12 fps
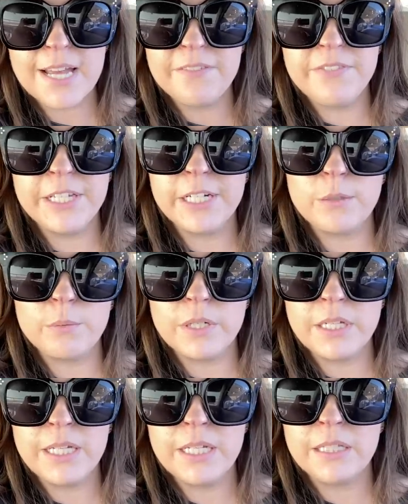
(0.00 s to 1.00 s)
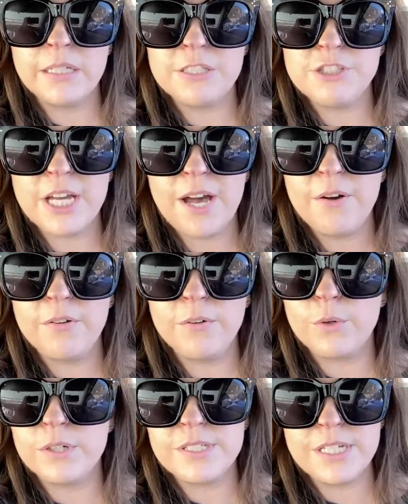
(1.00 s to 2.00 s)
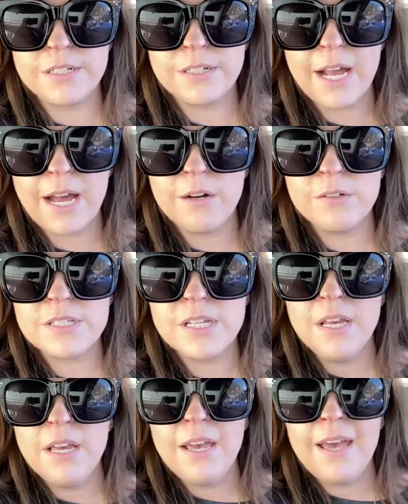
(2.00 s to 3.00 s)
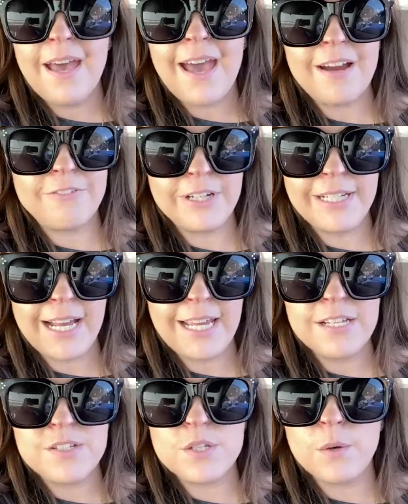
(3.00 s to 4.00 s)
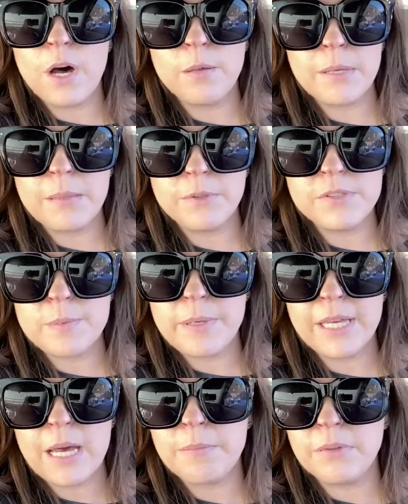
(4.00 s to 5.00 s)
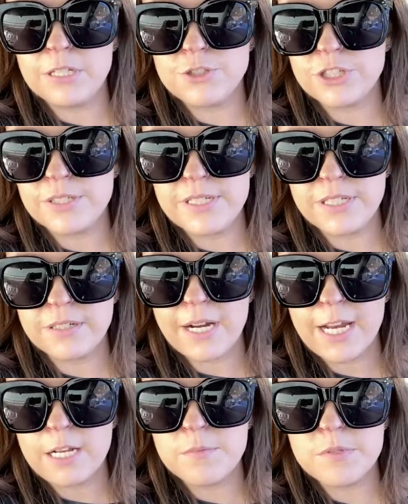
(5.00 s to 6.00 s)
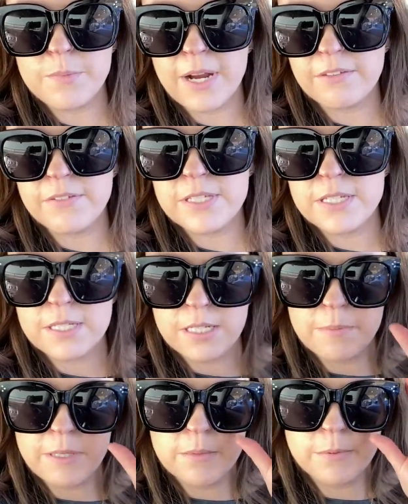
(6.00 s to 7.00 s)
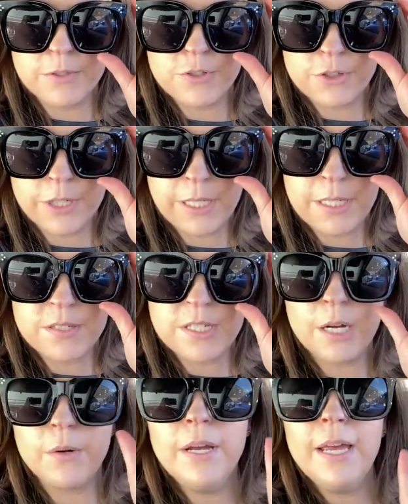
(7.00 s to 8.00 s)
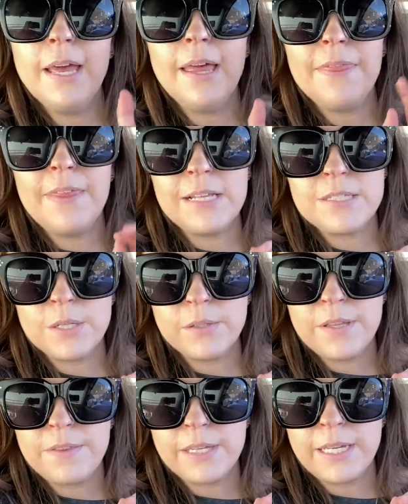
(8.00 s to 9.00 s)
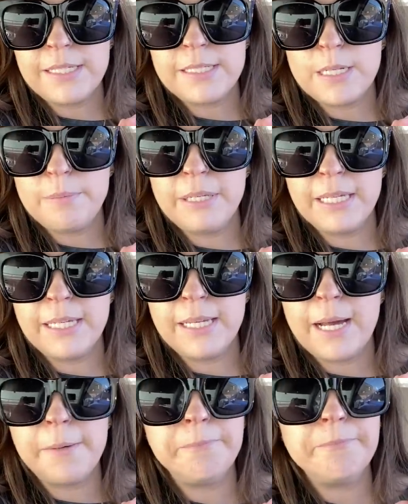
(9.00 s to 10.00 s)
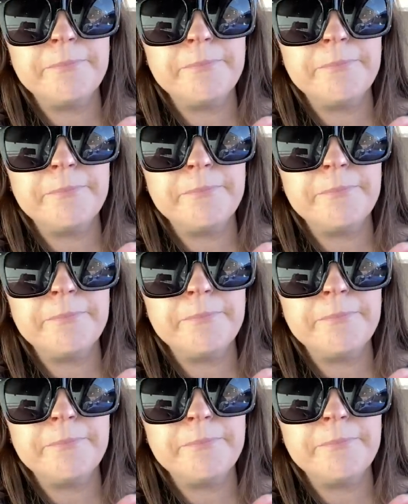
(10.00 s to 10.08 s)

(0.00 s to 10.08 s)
I figure we're eating lunch out or dinner out every night, so I'll be able to pick up lunch or dinner items. Breakfast is going to be the most tricky, so that's the only thing I ended up picking up.